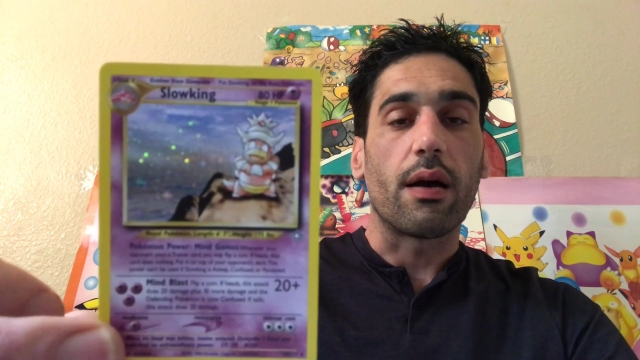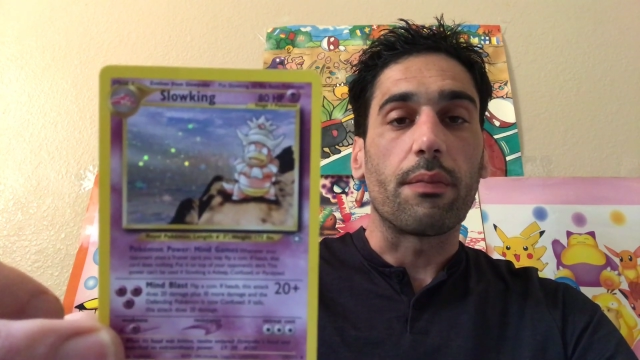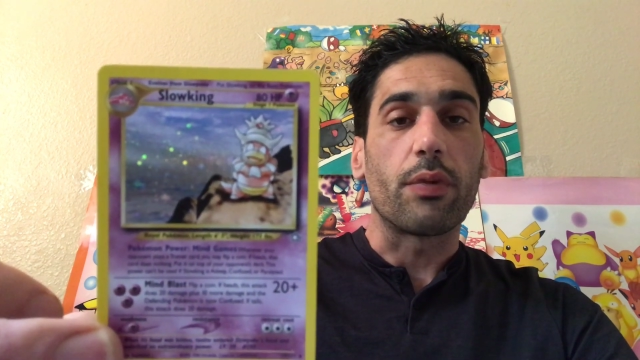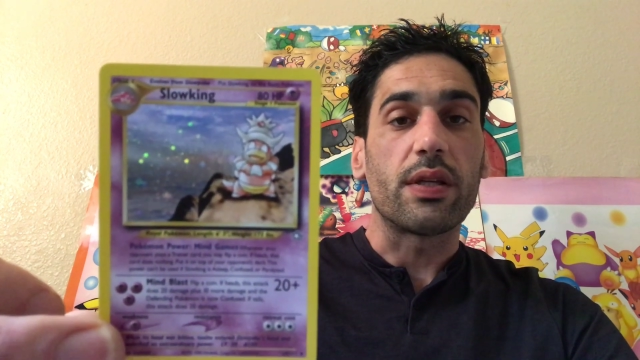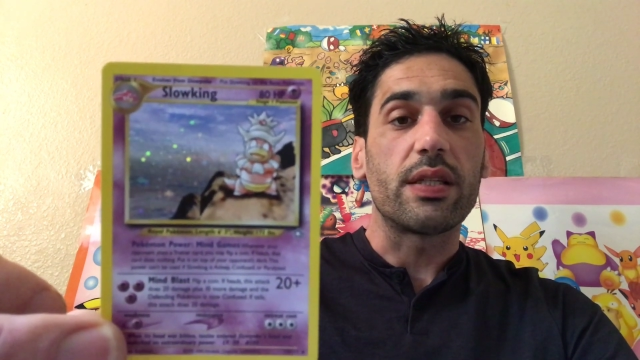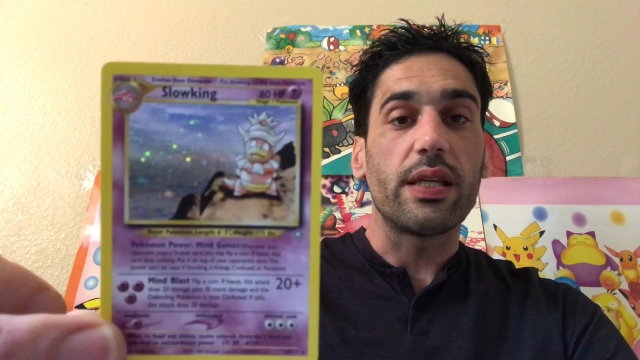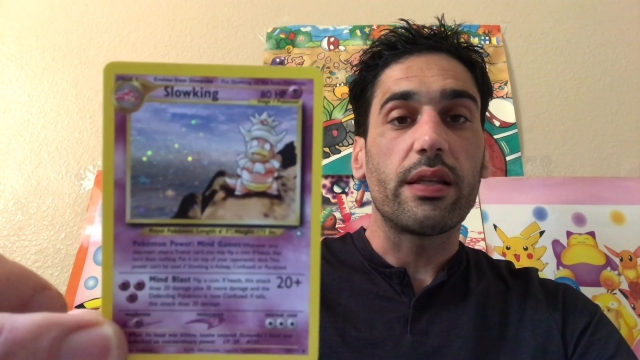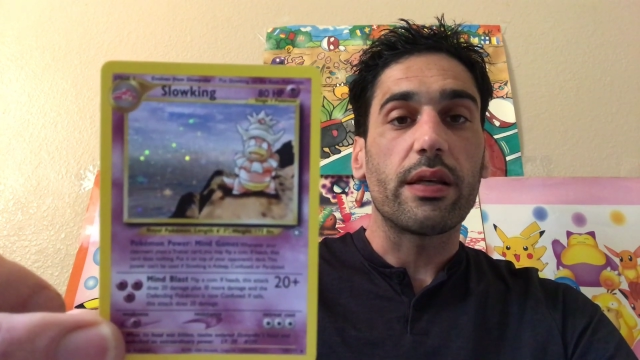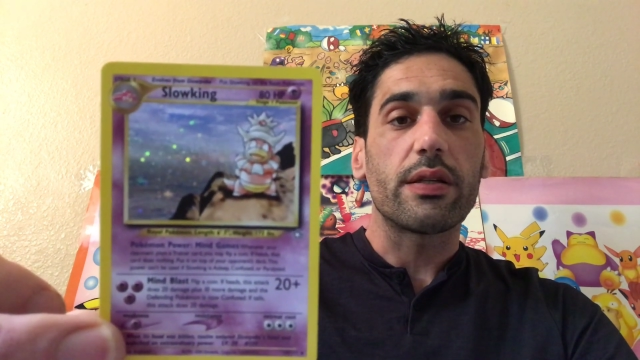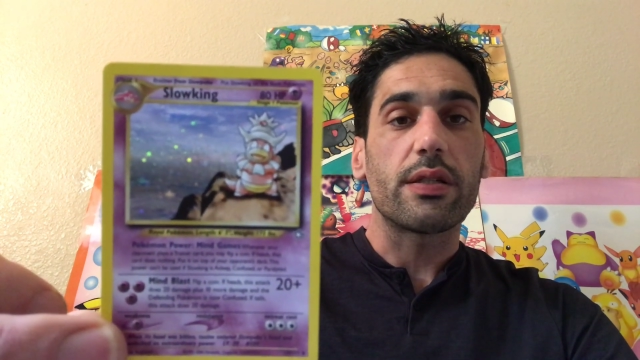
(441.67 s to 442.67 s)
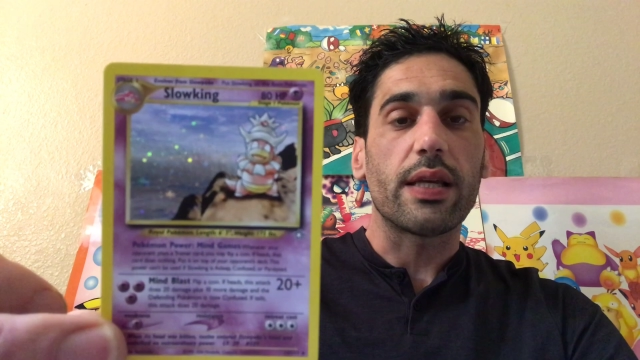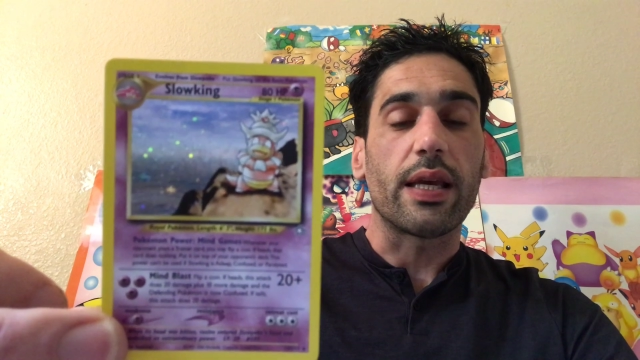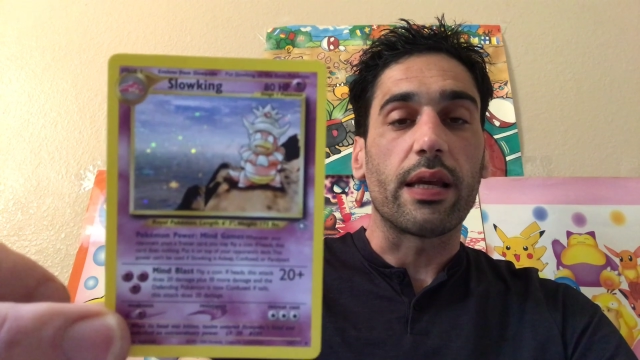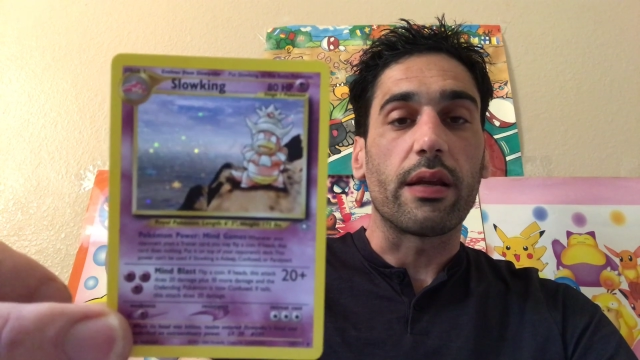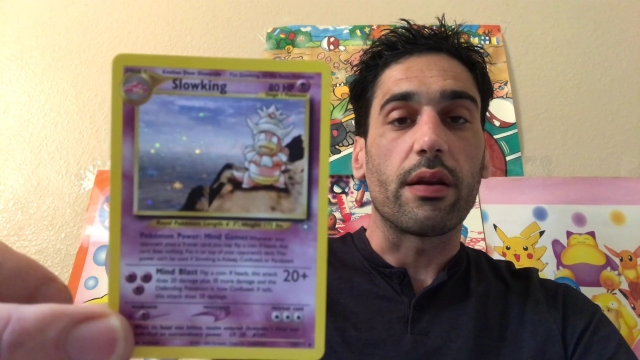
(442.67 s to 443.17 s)
We see this
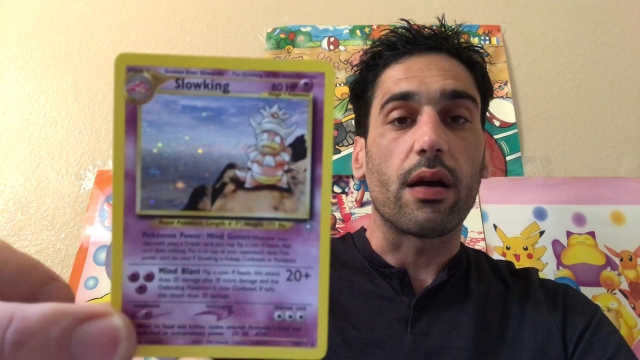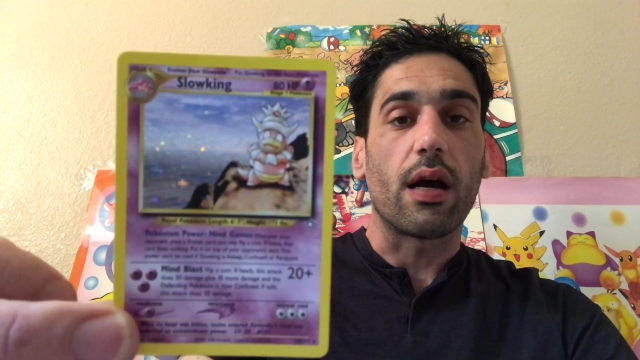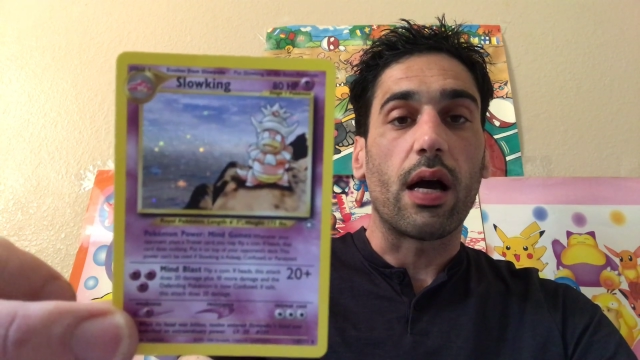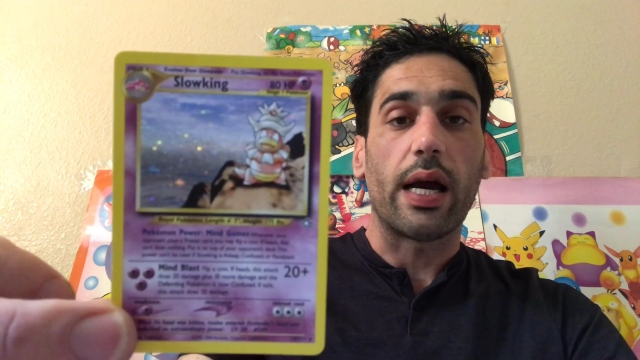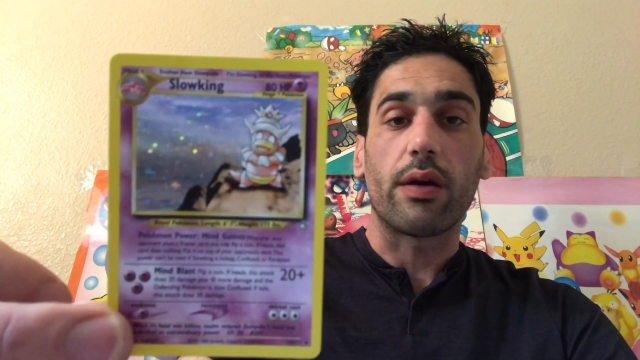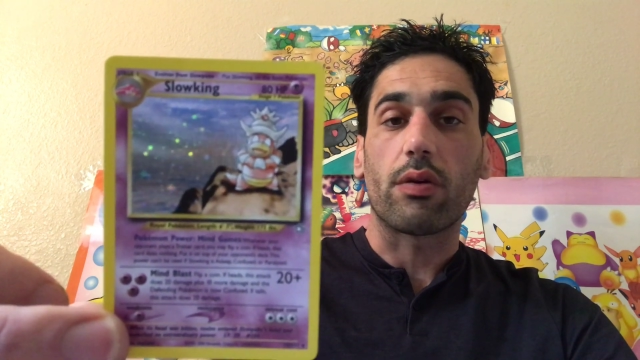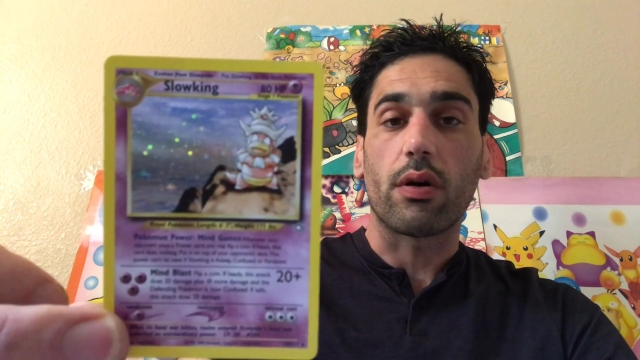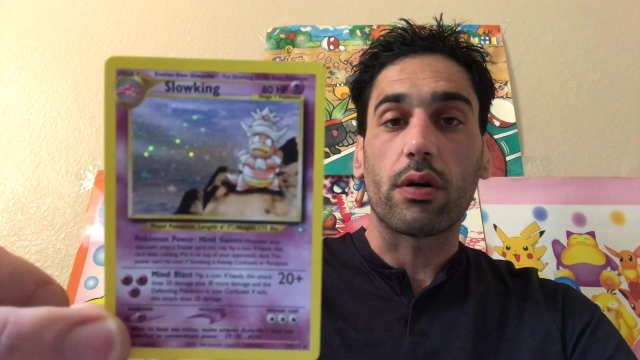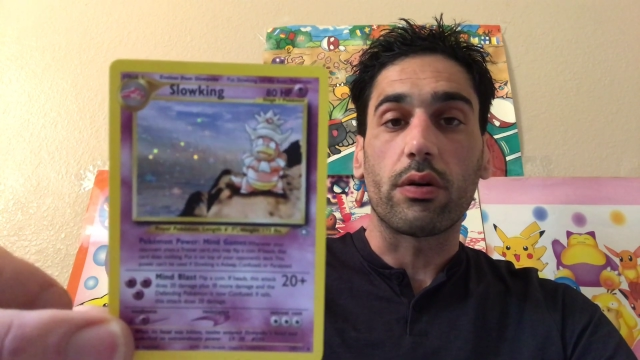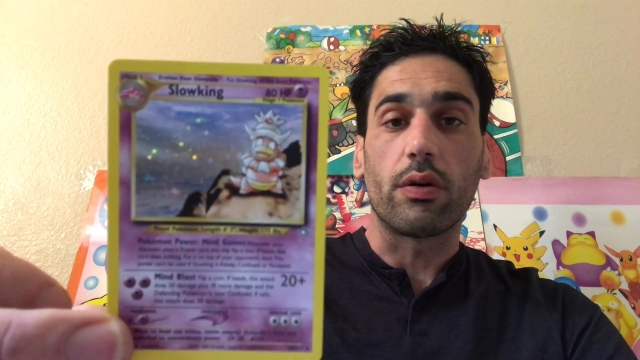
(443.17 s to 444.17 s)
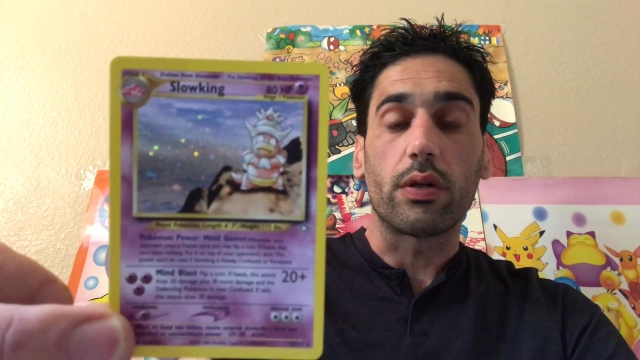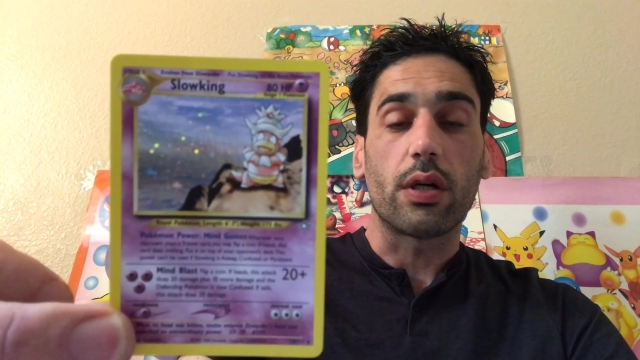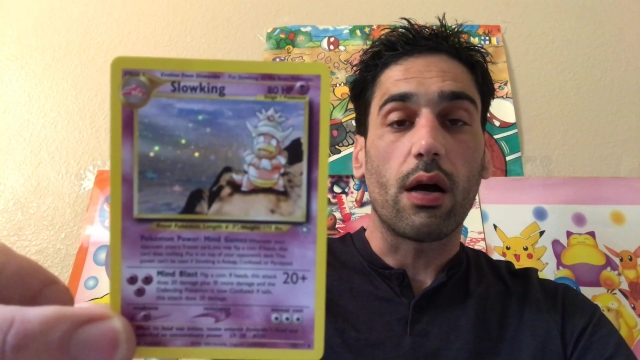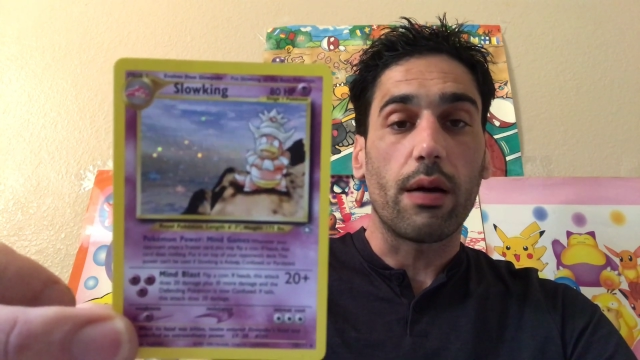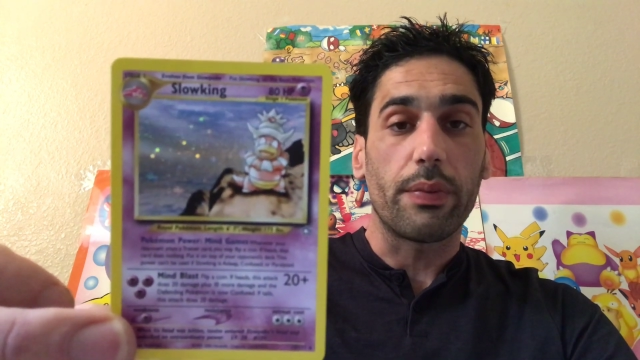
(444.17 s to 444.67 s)
in hierarchical
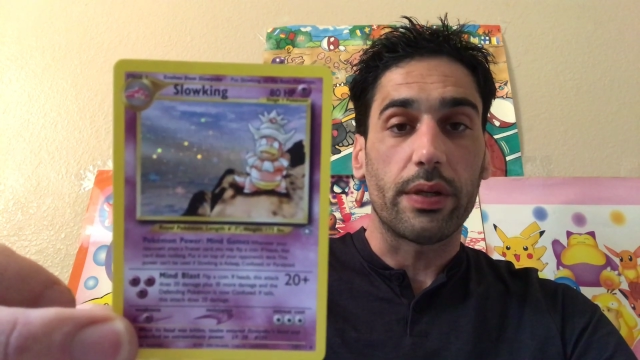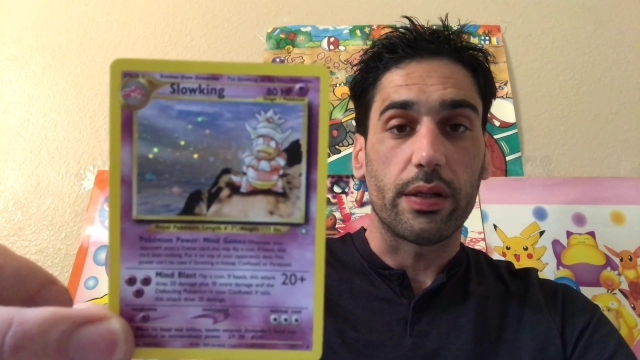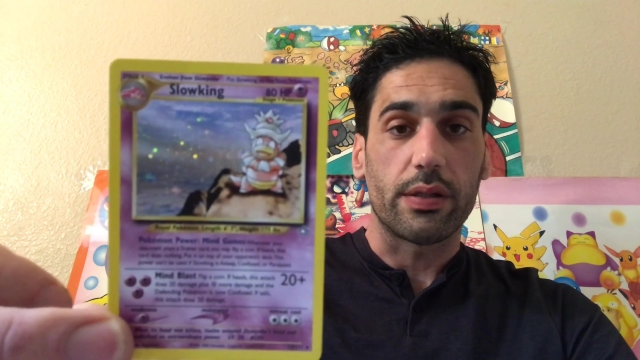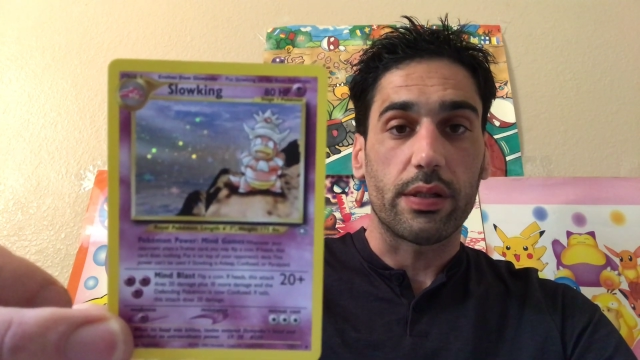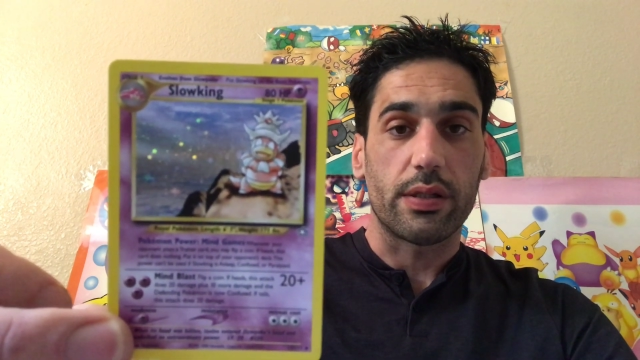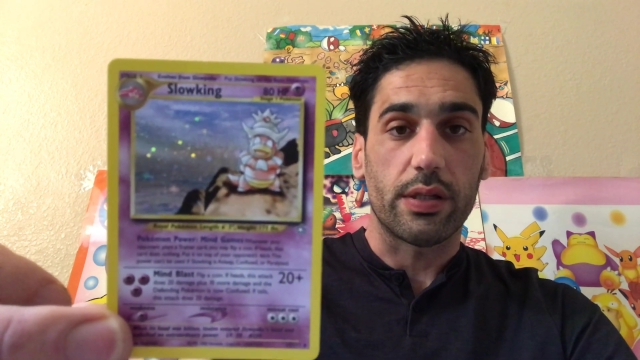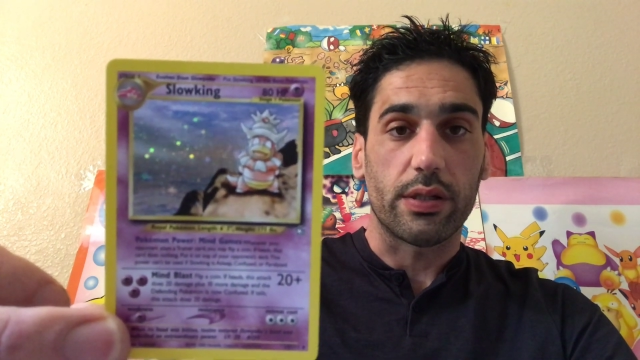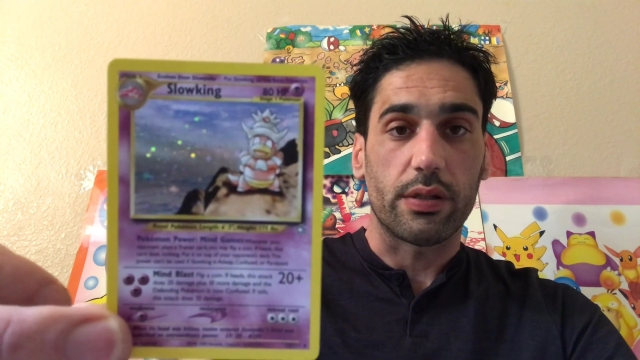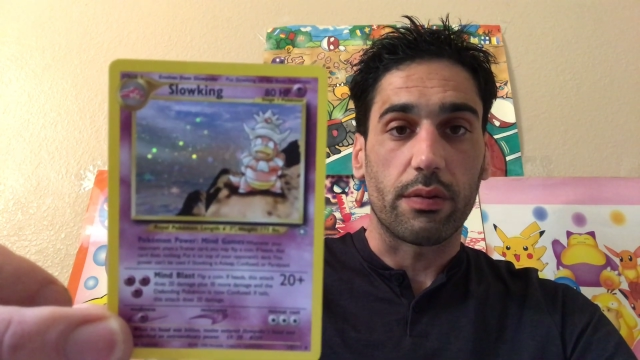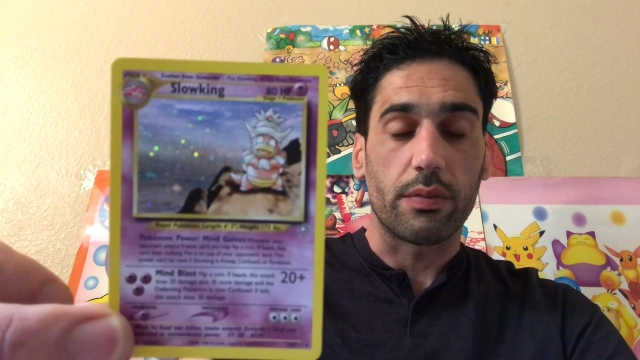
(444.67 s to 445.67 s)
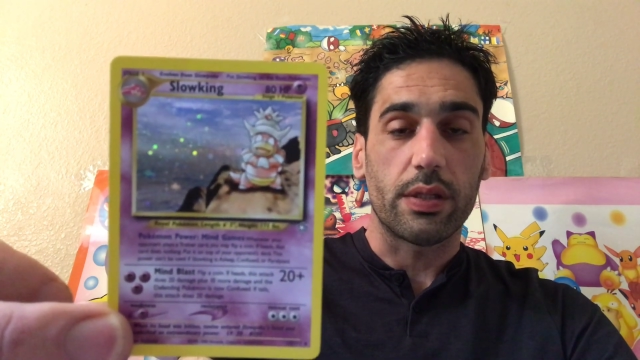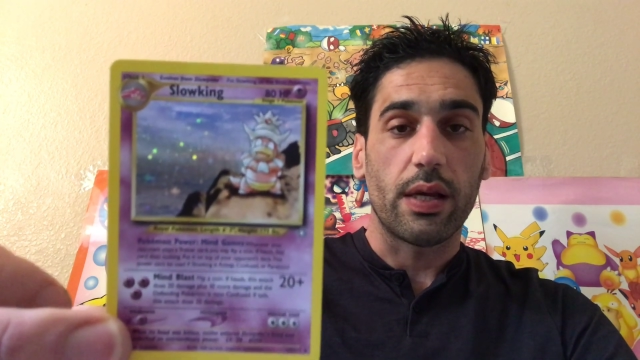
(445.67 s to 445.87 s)
competence systems,